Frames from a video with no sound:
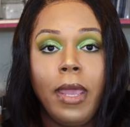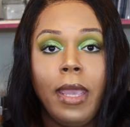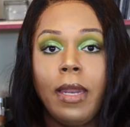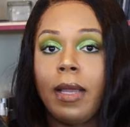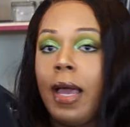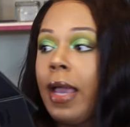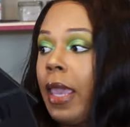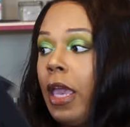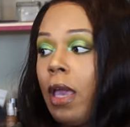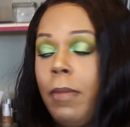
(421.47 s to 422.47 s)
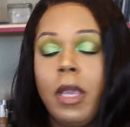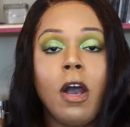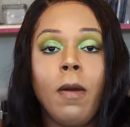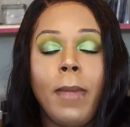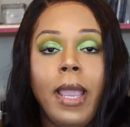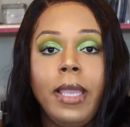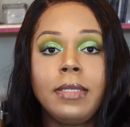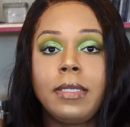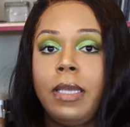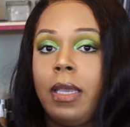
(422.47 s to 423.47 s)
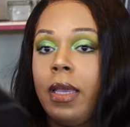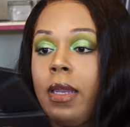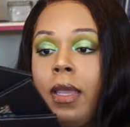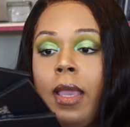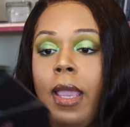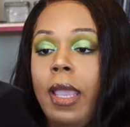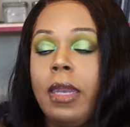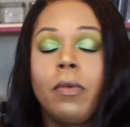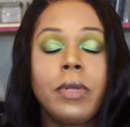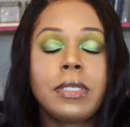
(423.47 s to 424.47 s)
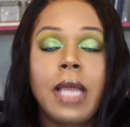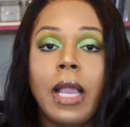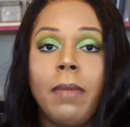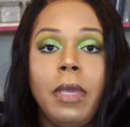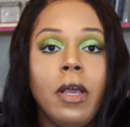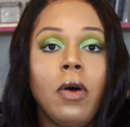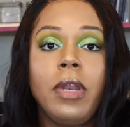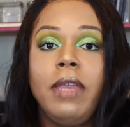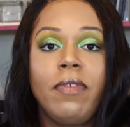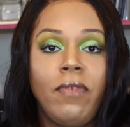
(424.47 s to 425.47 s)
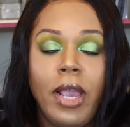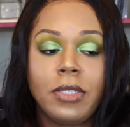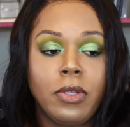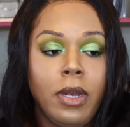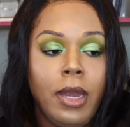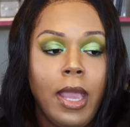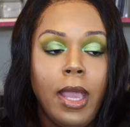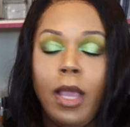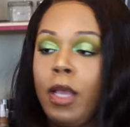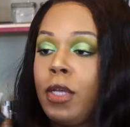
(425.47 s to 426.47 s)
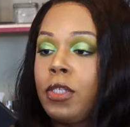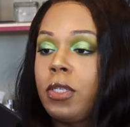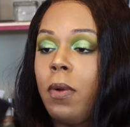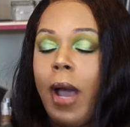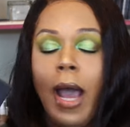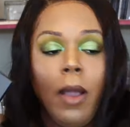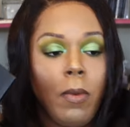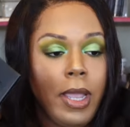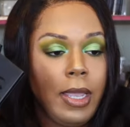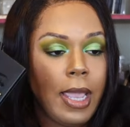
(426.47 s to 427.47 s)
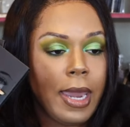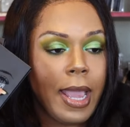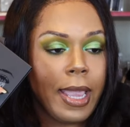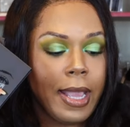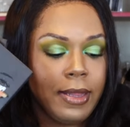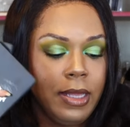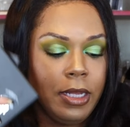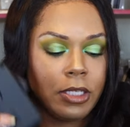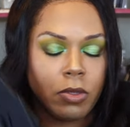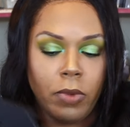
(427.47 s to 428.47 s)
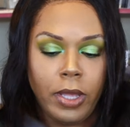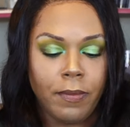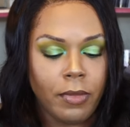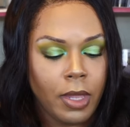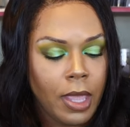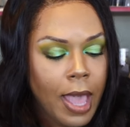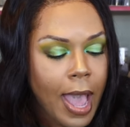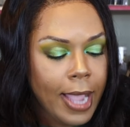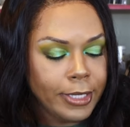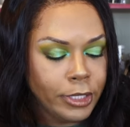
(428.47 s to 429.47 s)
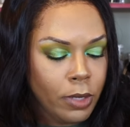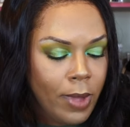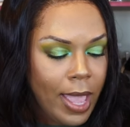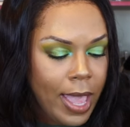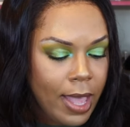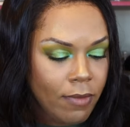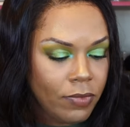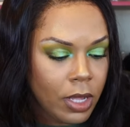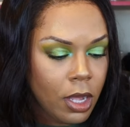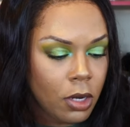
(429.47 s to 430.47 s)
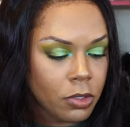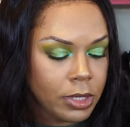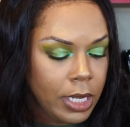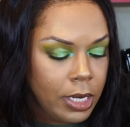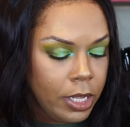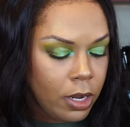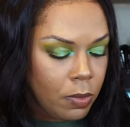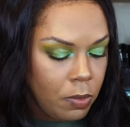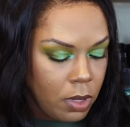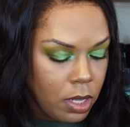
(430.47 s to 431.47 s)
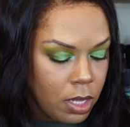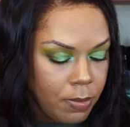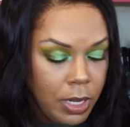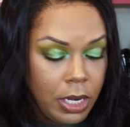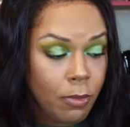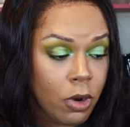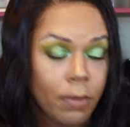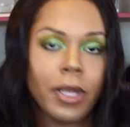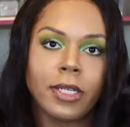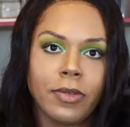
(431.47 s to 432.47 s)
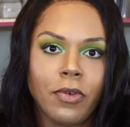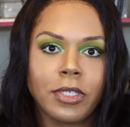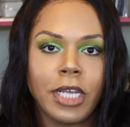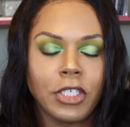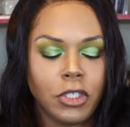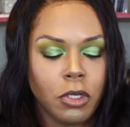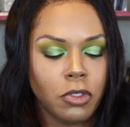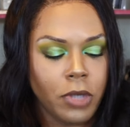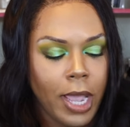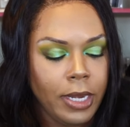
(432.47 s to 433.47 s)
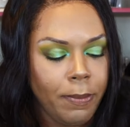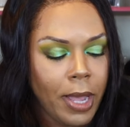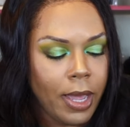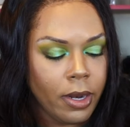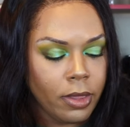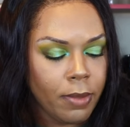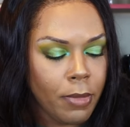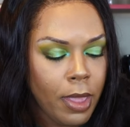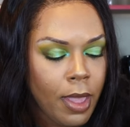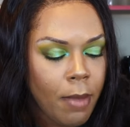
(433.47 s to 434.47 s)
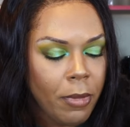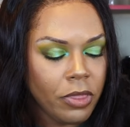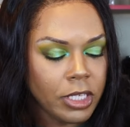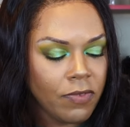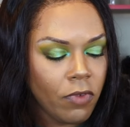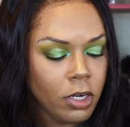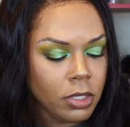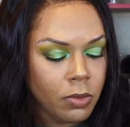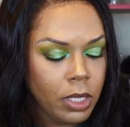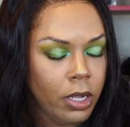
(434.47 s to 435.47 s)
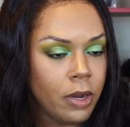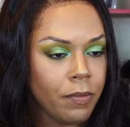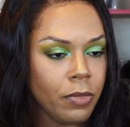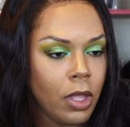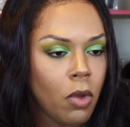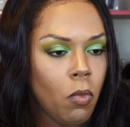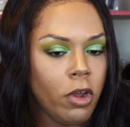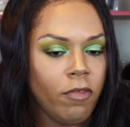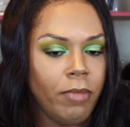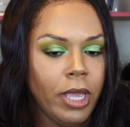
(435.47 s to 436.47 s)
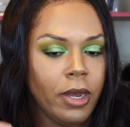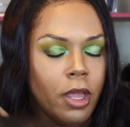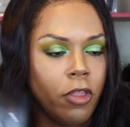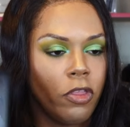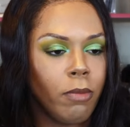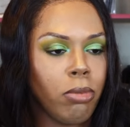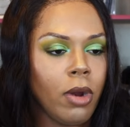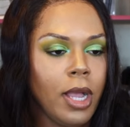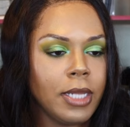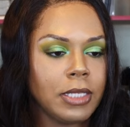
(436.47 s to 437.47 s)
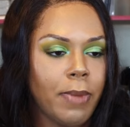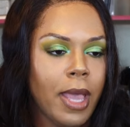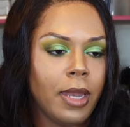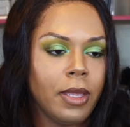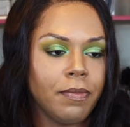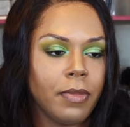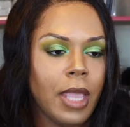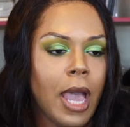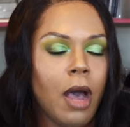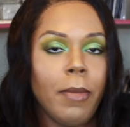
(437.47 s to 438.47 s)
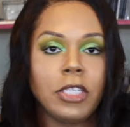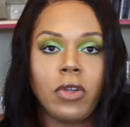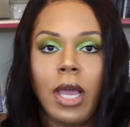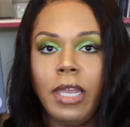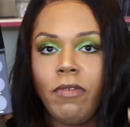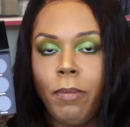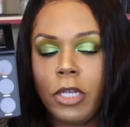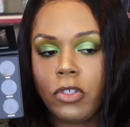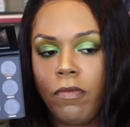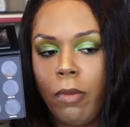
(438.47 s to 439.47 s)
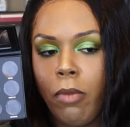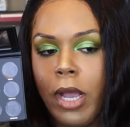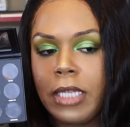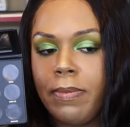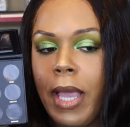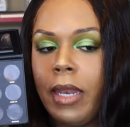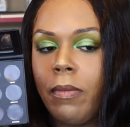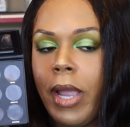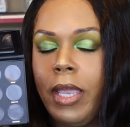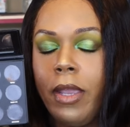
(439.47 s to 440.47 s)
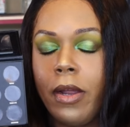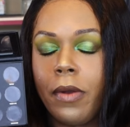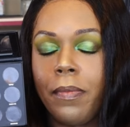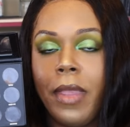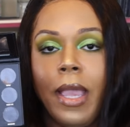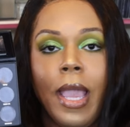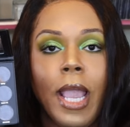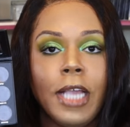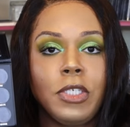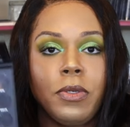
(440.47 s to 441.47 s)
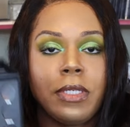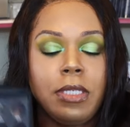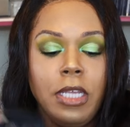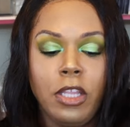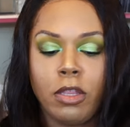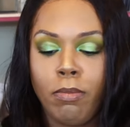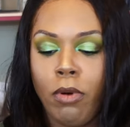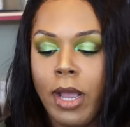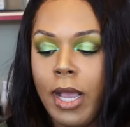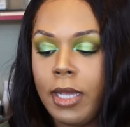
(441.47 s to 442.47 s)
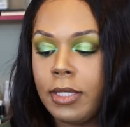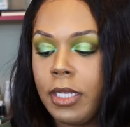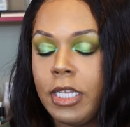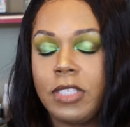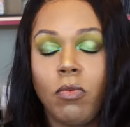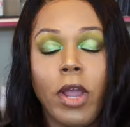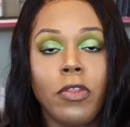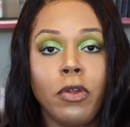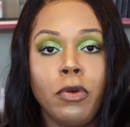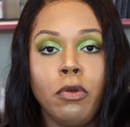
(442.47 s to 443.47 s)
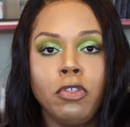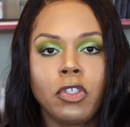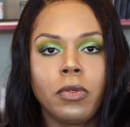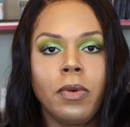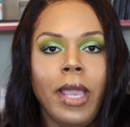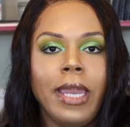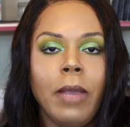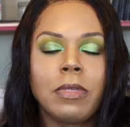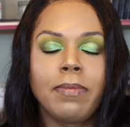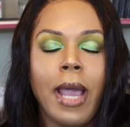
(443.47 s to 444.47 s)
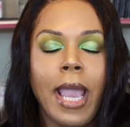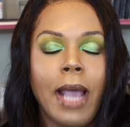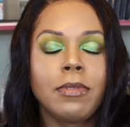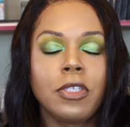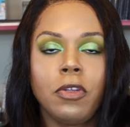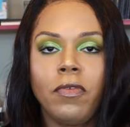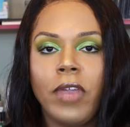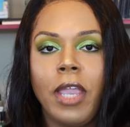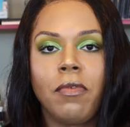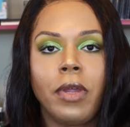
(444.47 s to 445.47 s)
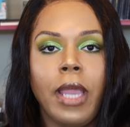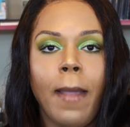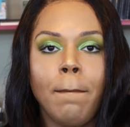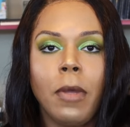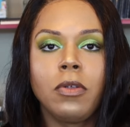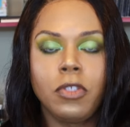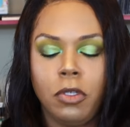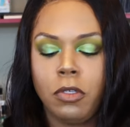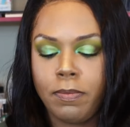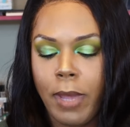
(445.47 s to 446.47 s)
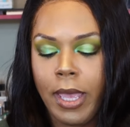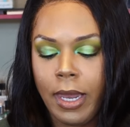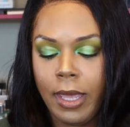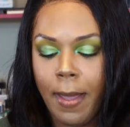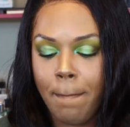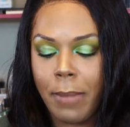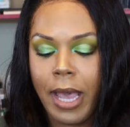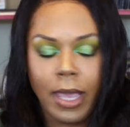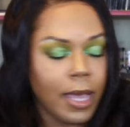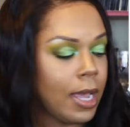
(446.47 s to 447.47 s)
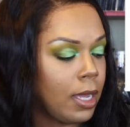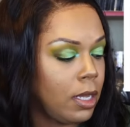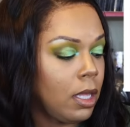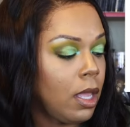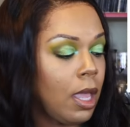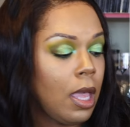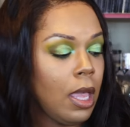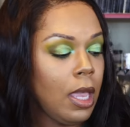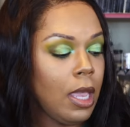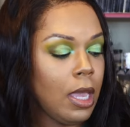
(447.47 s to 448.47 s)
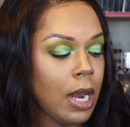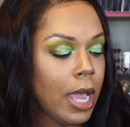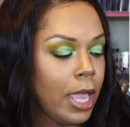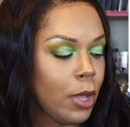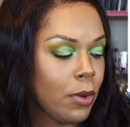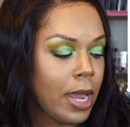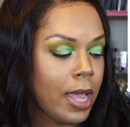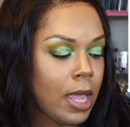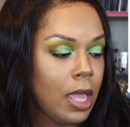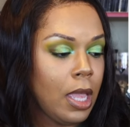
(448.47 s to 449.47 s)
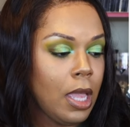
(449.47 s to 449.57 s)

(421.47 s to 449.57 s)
it at 8 o'clock, it could be gone by 8.10 and the restock could be gone even faster than that. So I wait and I got these three. I don't have the colors in here um, anymore because of course I just told you I depotted them. But this first one here would have been the bronze palette. I'll make sure I leave a picture of the bronze palette right here. As you can see, the bronze is rather neutral and it was my absolute favorite and most used palette by Kylie. And I ain't gonna lie,